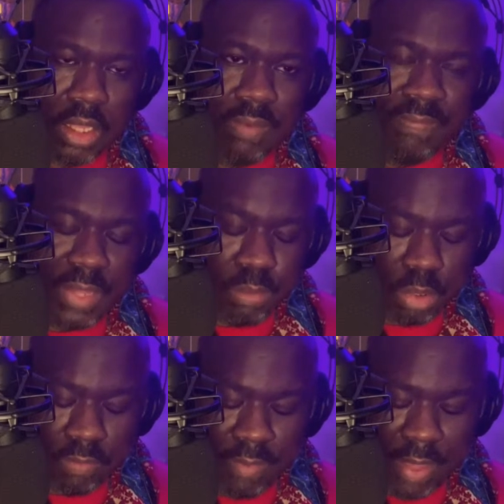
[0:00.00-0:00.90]
feeble
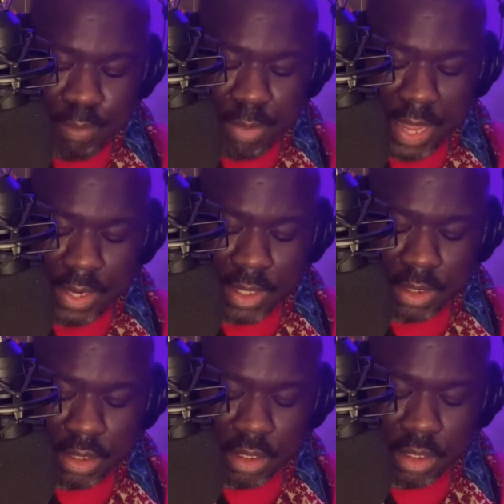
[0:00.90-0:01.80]
vampires,
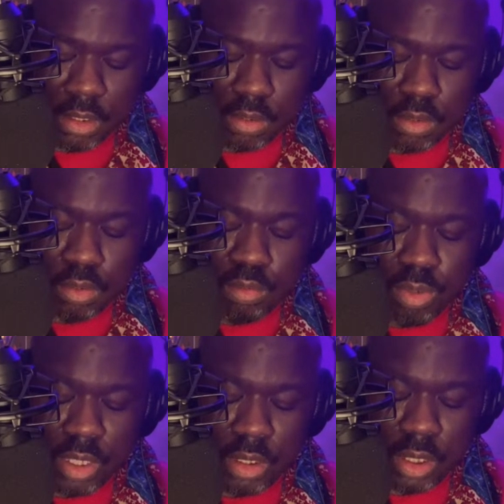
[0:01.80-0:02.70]
too
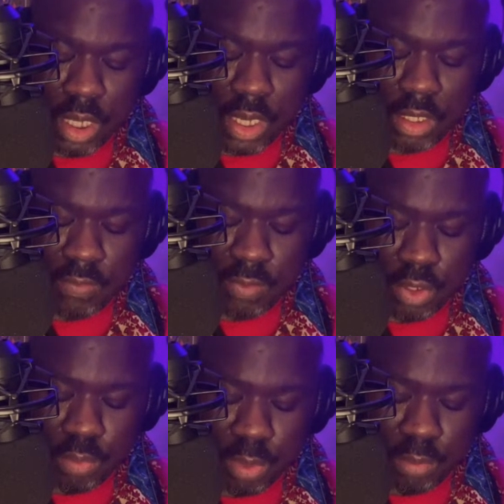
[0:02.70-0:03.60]
brittle to hunt for
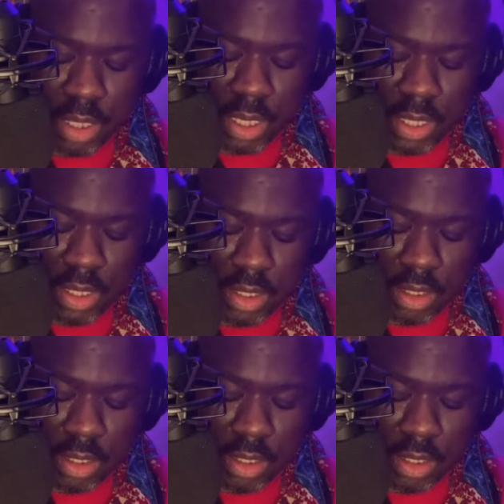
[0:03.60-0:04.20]
human blood.